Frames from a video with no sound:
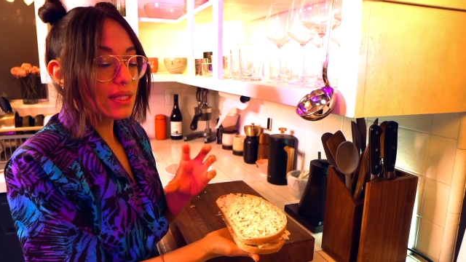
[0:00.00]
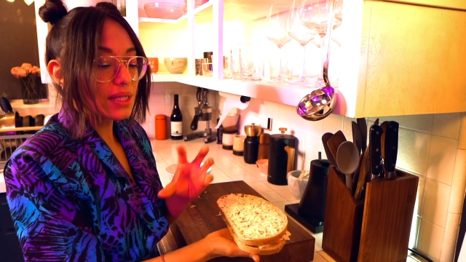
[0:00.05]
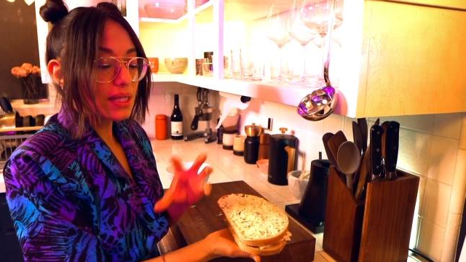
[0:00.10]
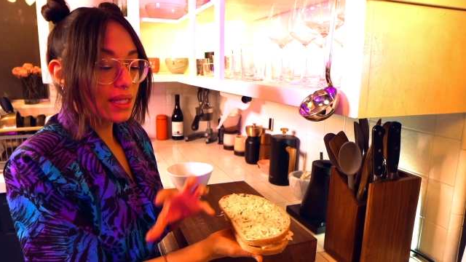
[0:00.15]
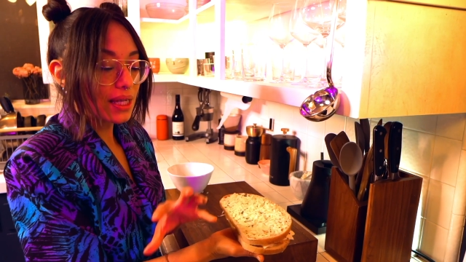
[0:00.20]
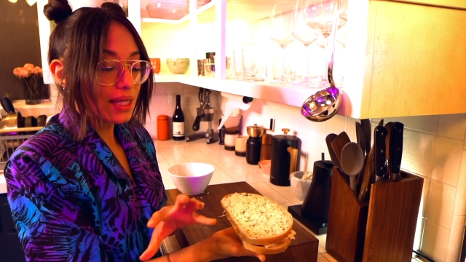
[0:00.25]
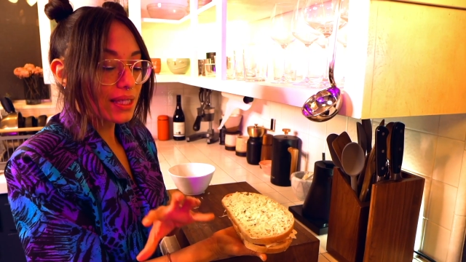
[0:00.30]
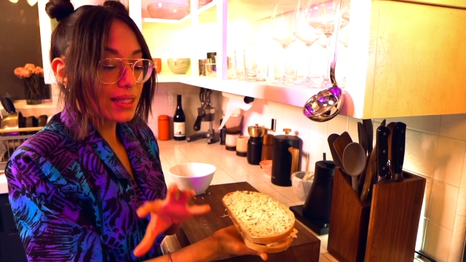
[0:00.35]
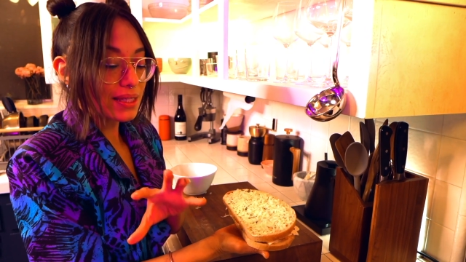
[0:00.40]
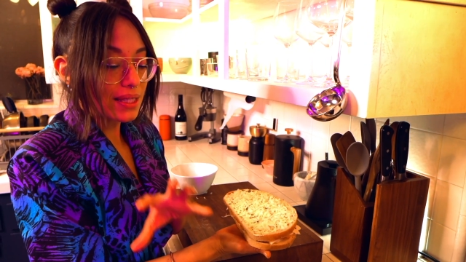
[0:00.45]
it
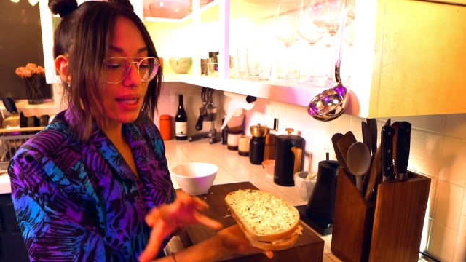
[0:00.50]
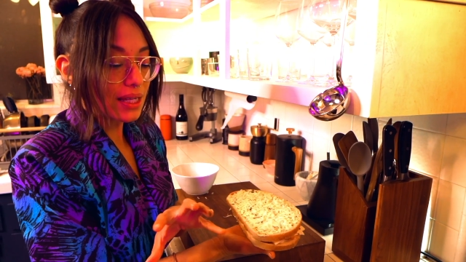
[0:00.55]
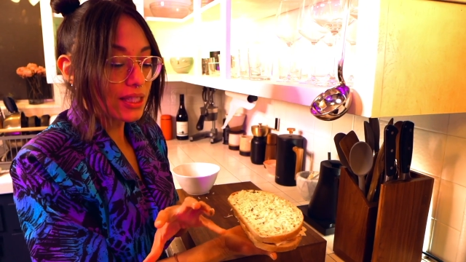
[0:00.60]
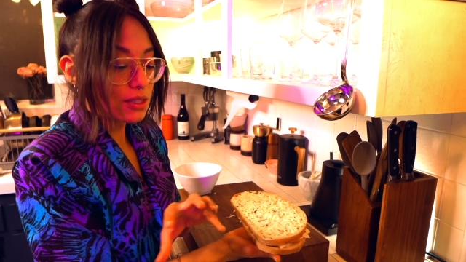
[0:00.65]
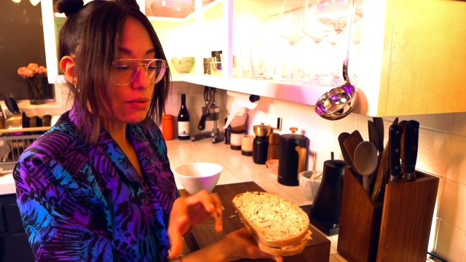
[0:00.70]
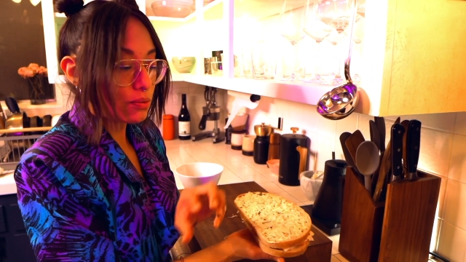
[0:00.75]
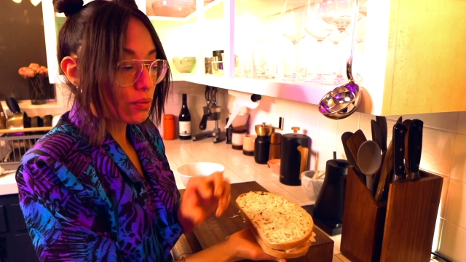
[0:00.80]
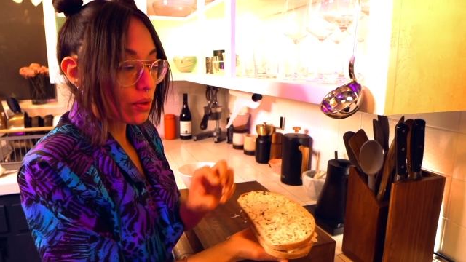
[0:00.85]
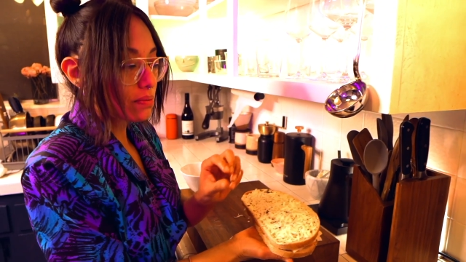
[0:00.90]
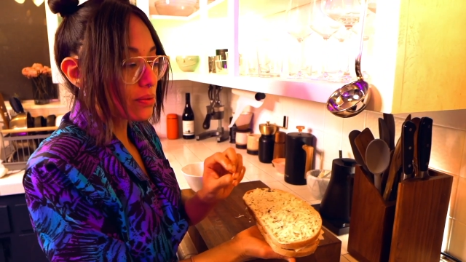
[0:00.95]
gets nice
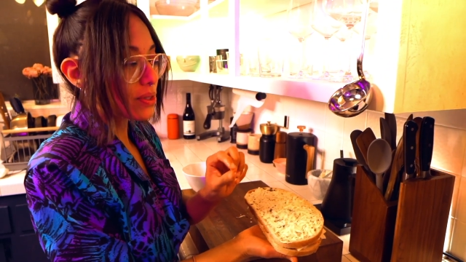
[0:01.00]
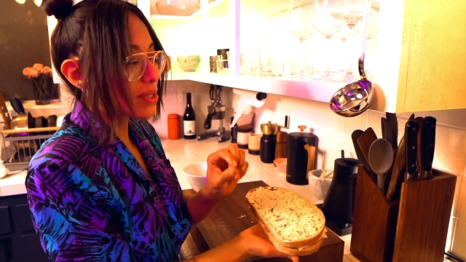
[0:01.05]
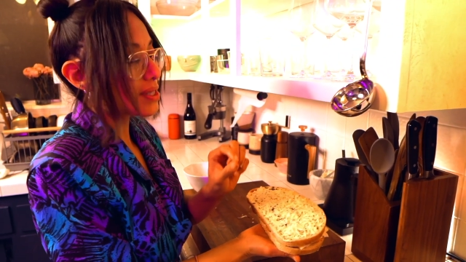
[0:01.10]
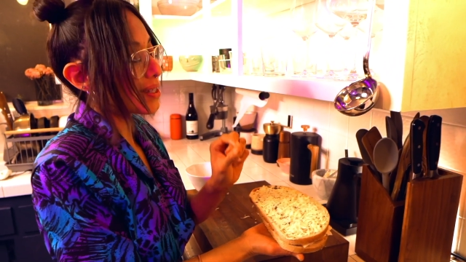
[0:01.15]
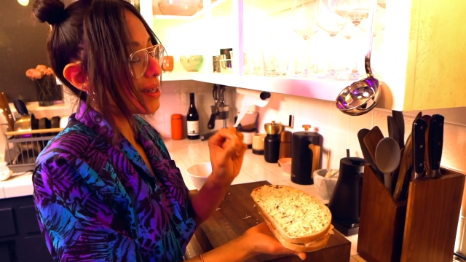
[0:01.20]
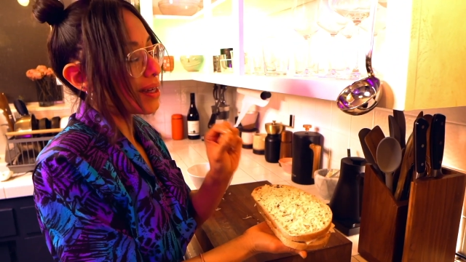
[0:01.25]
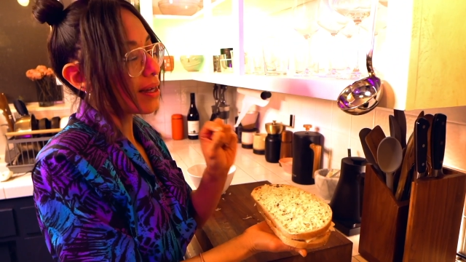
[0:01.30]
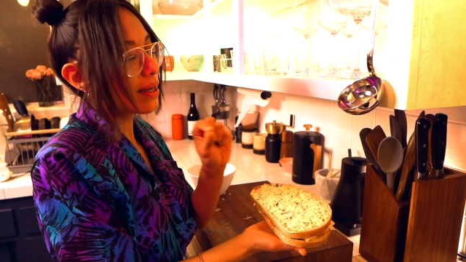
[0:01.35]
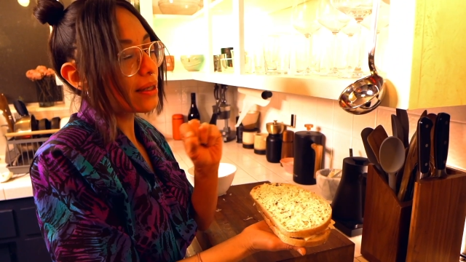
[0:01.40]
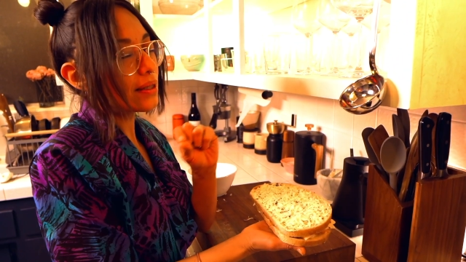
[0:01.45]
and warm, just
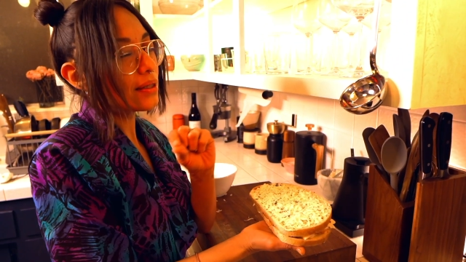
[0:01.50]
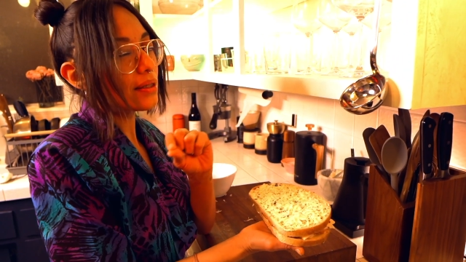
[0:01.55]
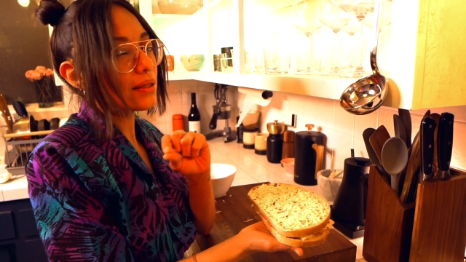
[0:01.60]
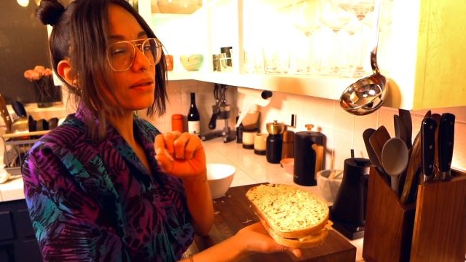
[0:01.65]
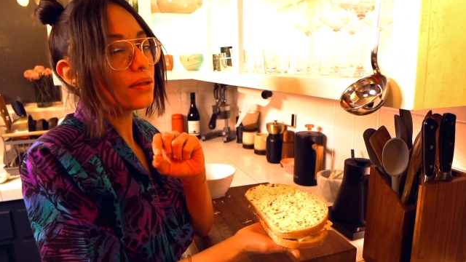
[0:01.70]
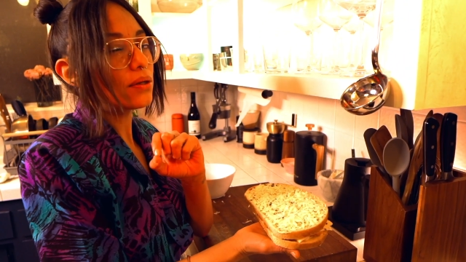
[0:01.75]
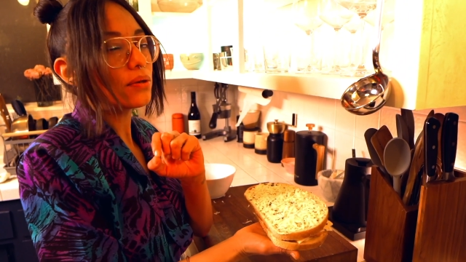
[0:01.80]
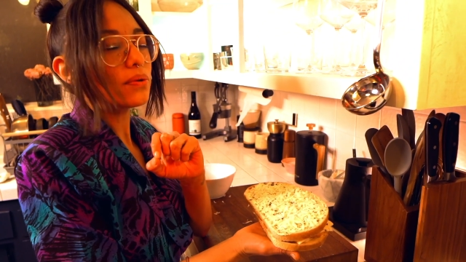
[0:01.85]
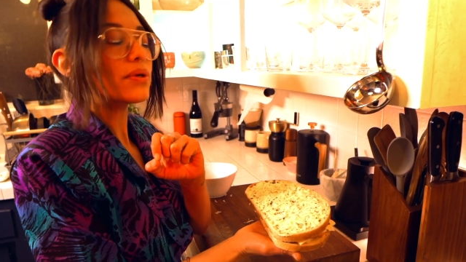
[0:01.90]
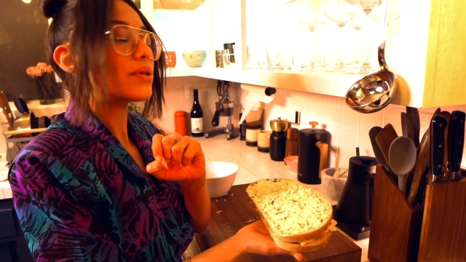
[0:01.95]
kind of
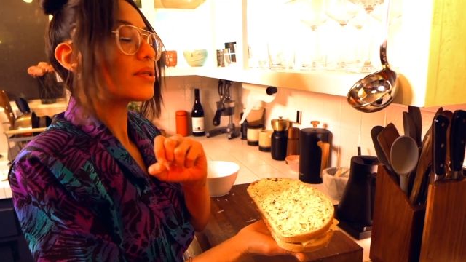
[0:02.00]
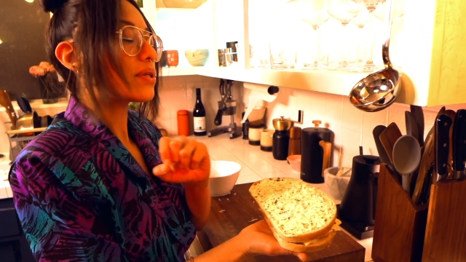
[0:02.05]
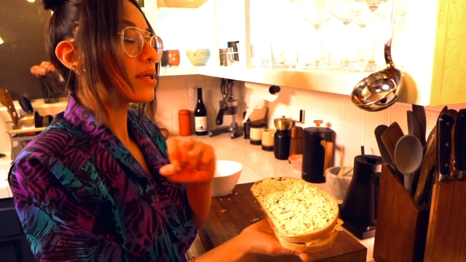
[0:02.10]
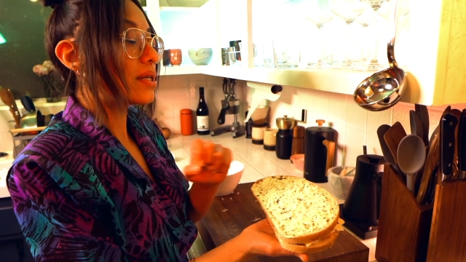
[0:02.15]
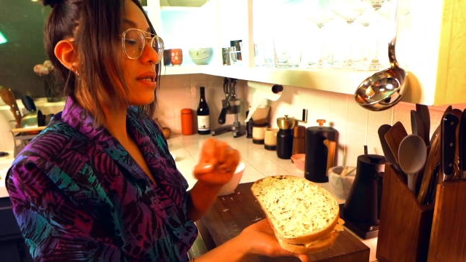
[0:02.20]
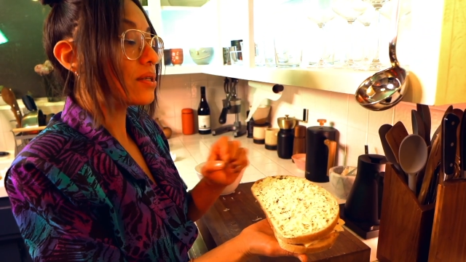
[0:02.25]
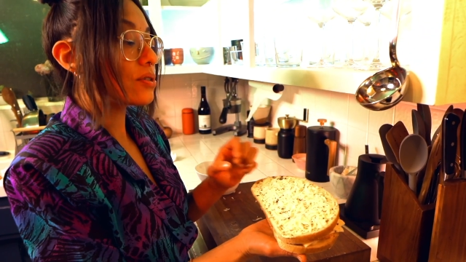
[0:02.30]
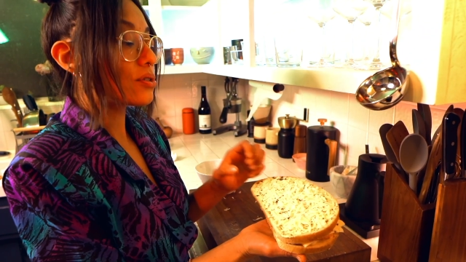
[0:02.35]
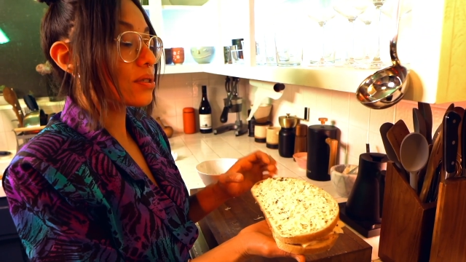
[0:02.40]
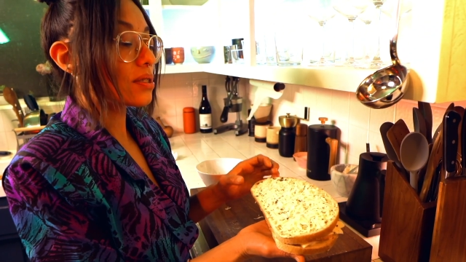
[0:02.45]
lower the
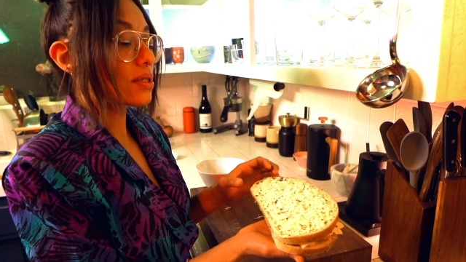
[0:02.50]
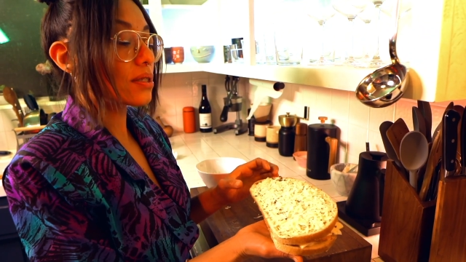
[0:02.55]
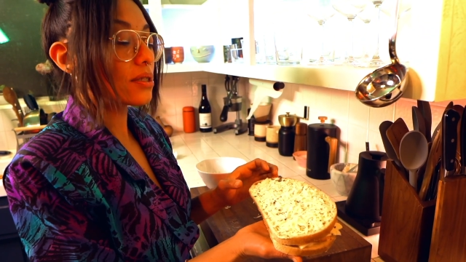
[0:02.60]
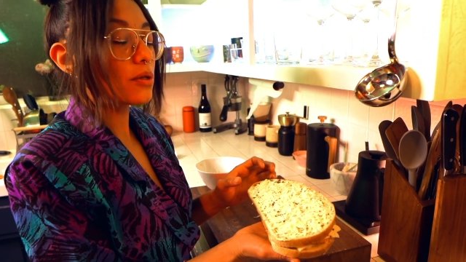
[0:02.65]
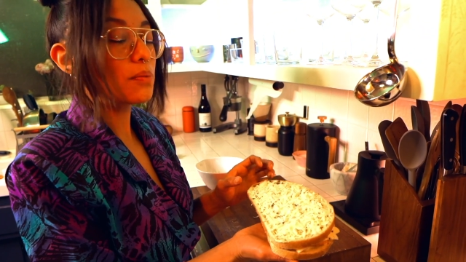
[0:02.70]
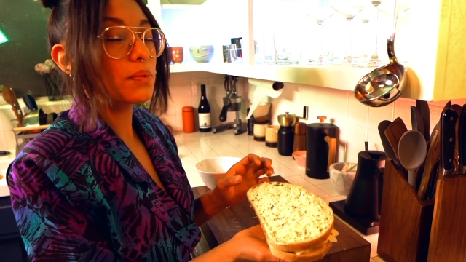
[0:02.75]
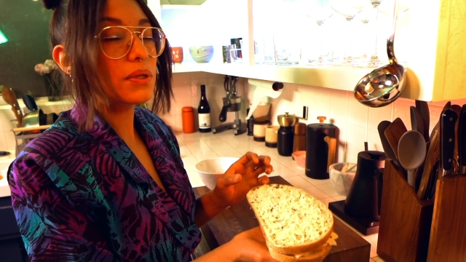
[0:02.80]
heat just a little,